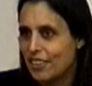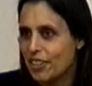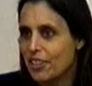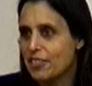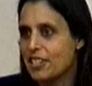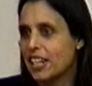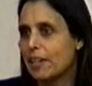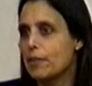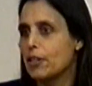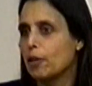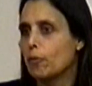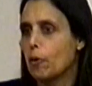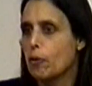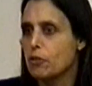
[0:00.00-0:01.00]
you know, you don't take them in
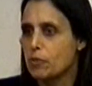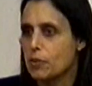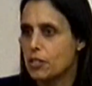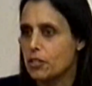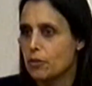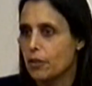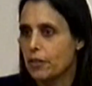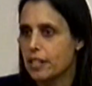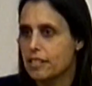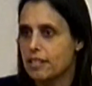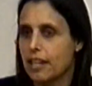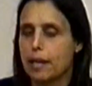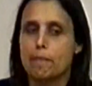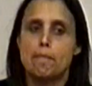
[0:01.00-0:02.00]
the grocery store.
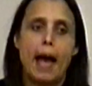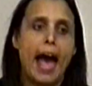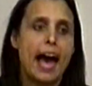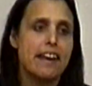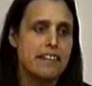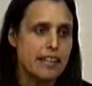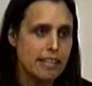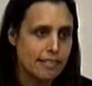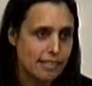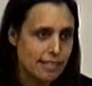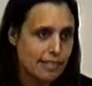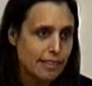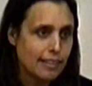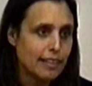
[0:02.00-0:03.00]
That's like
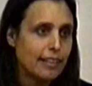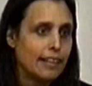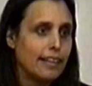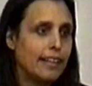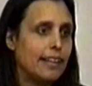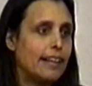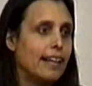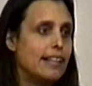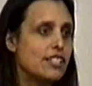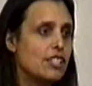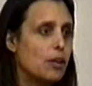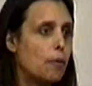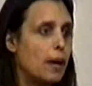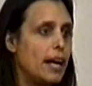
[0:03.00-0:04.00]
madness. And
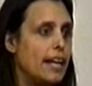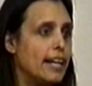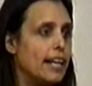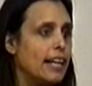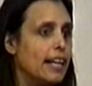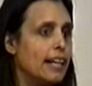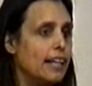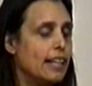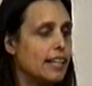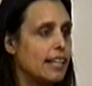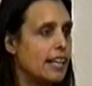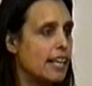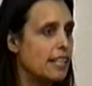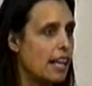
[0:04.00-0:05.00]
so I,
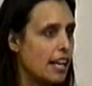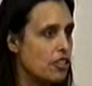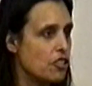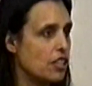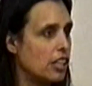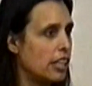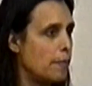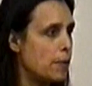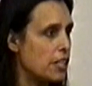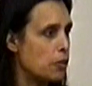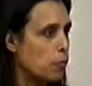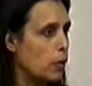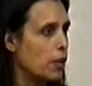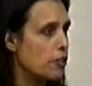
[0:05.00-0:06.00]
uh, I, I, usually limit it
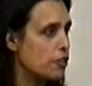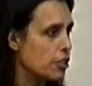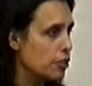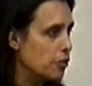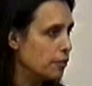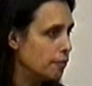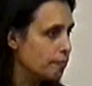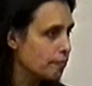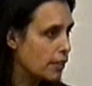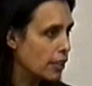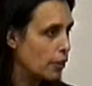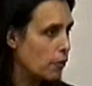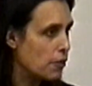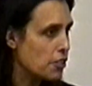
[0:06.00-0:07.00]
to one or two
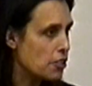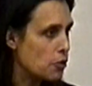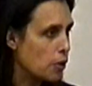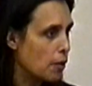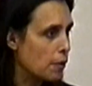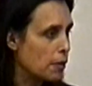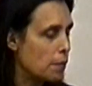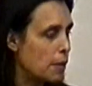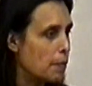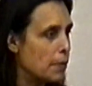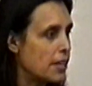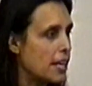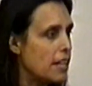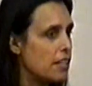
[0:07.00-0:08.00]
can go in the store with me.
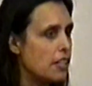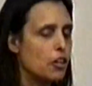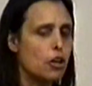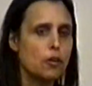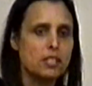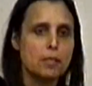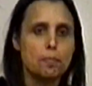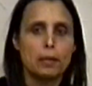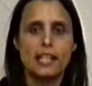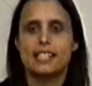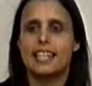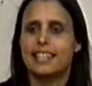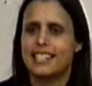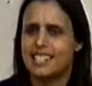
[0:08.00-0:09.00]
But then you go
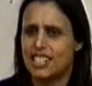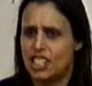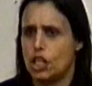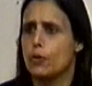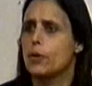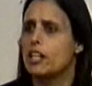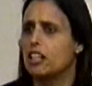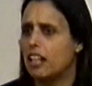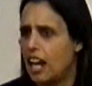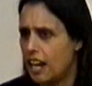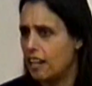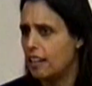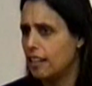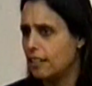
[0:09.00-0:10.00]
someplace like the cereal
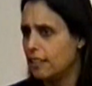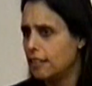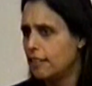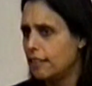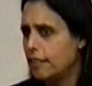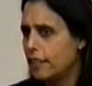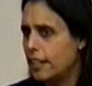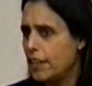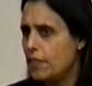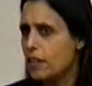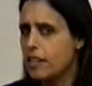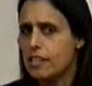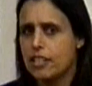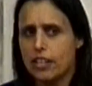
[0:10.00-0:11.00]
aisle.
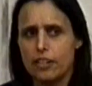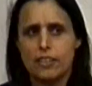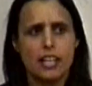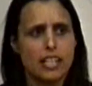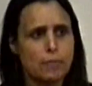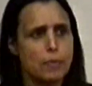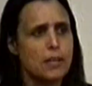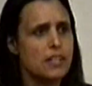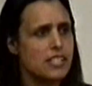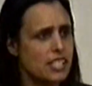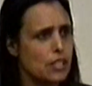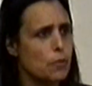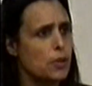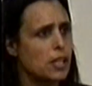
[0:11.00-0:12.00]
Maybe, you know, there's been the
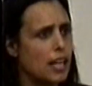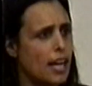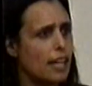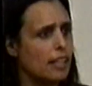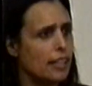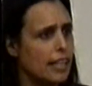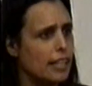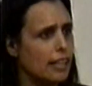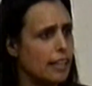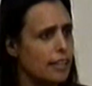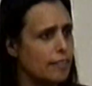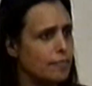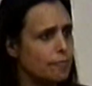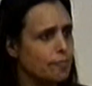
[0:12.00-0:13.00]
cereal aisle lately.